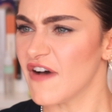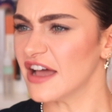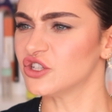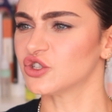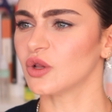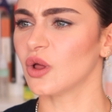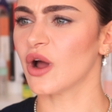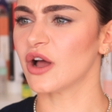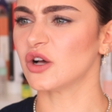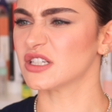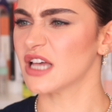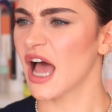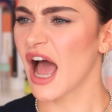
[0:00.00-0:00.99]
facial
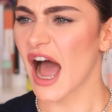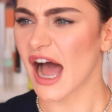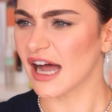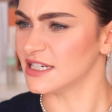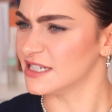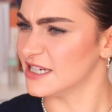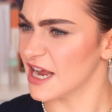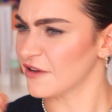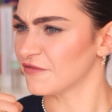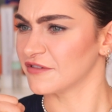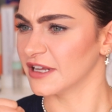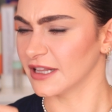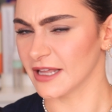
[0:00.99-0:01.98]
oils are
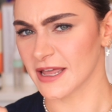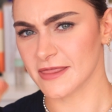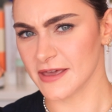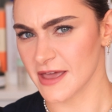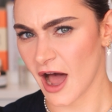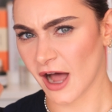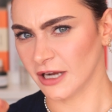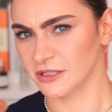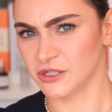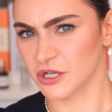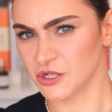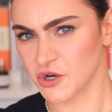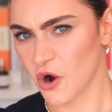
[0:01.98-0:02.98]
definitely the
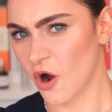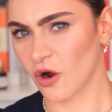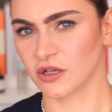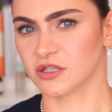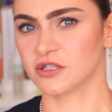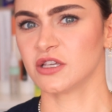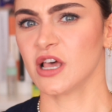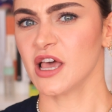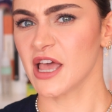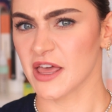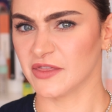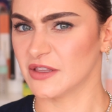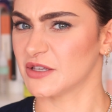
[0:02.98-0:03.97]
underdogs
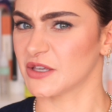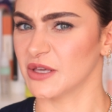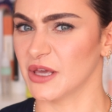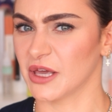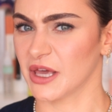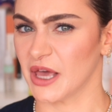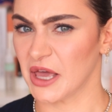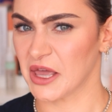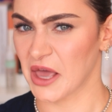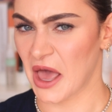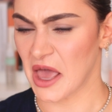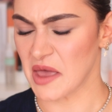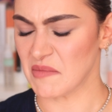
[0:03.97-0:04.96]
in the skincare
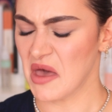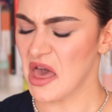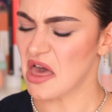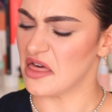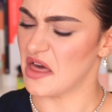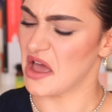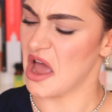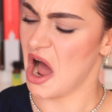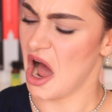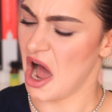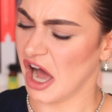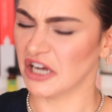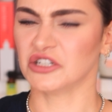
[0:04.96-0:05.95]
game. They are
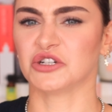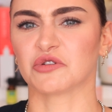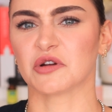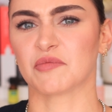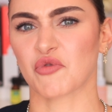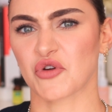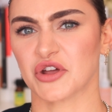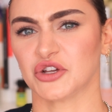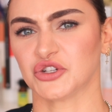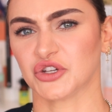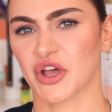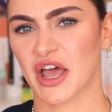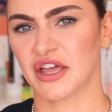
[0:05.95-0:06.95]

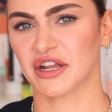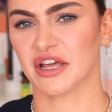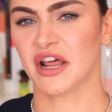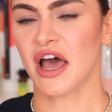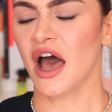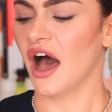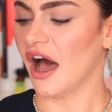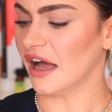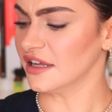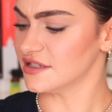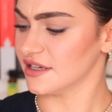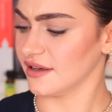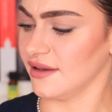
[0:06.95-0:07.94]
underappreciated, under.